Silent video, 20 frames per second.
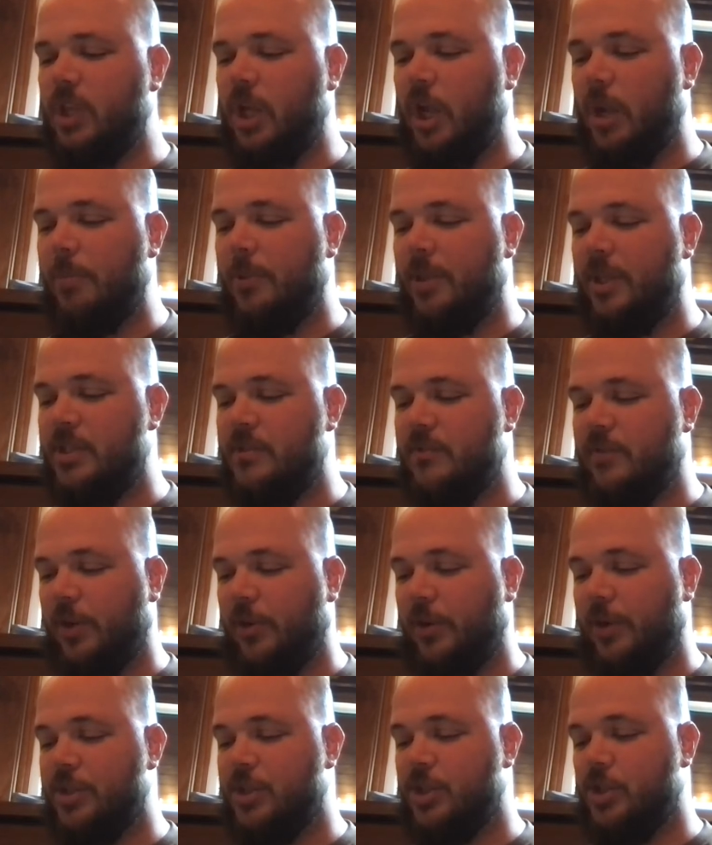Up these
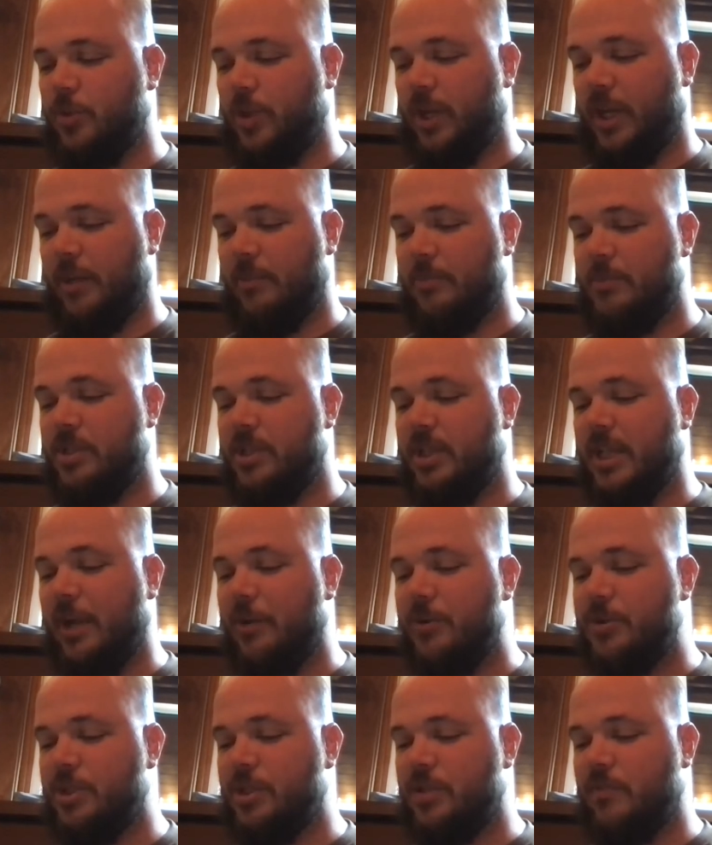various streams,
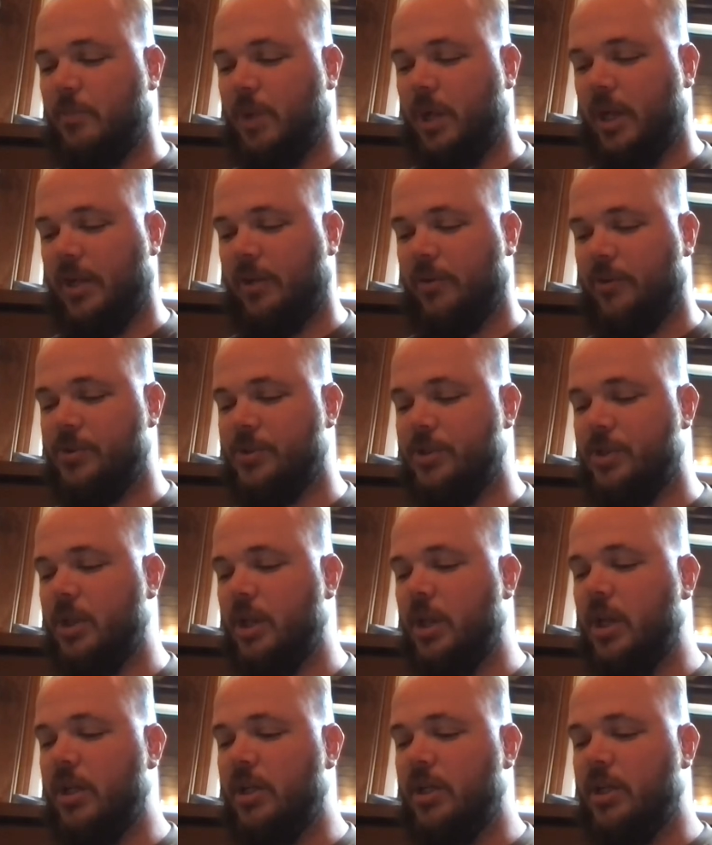thousands of miles,
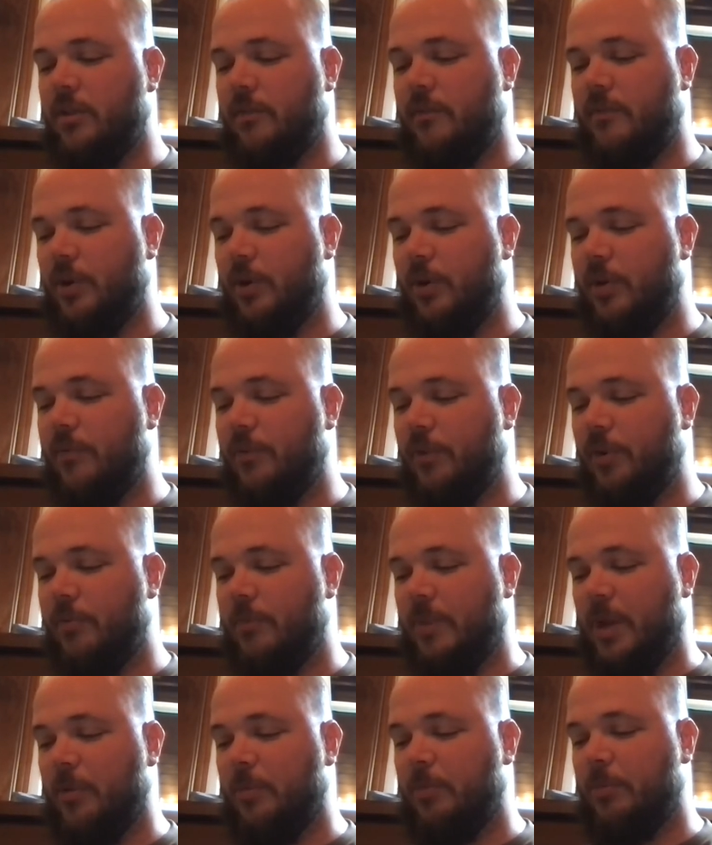to the very foot of
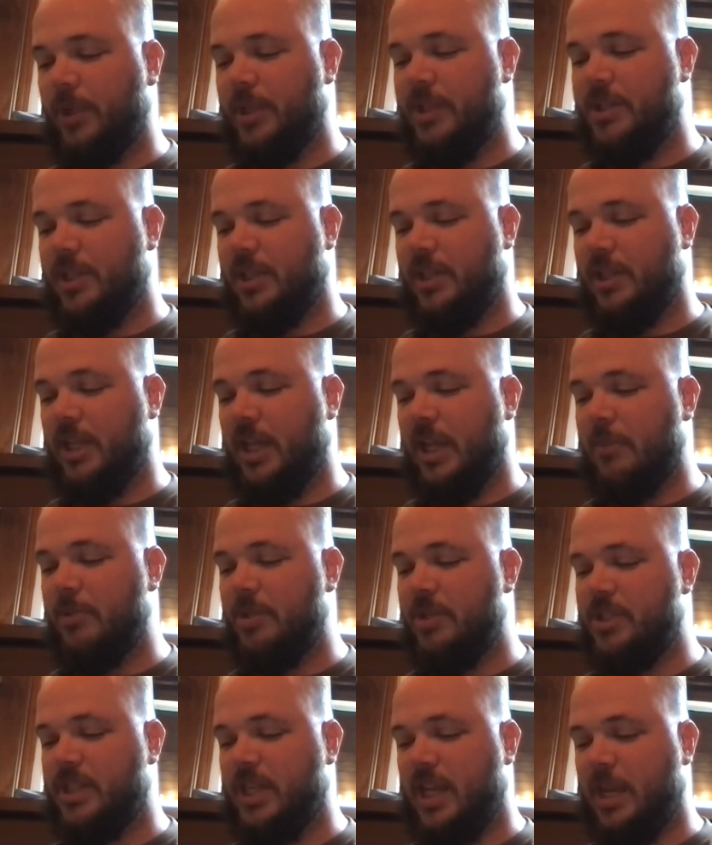Mount Blitzen, came
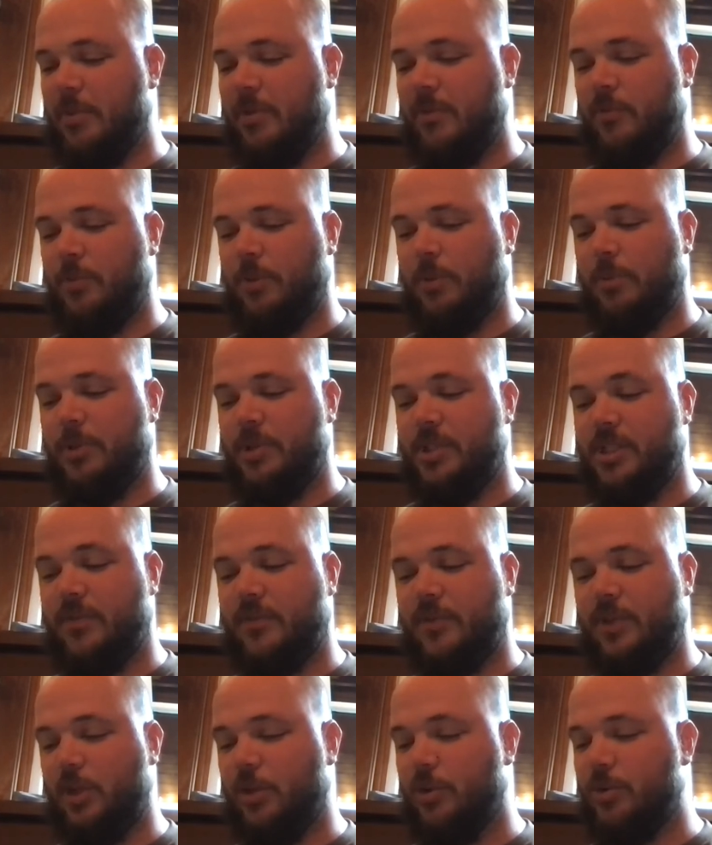the salmon from the
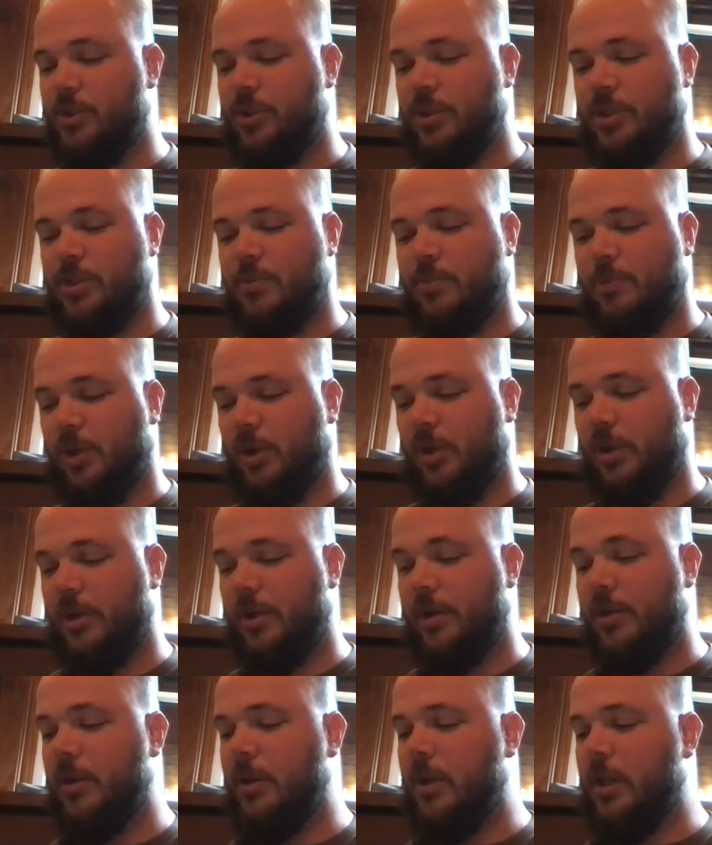Pacific Ocean to spawn.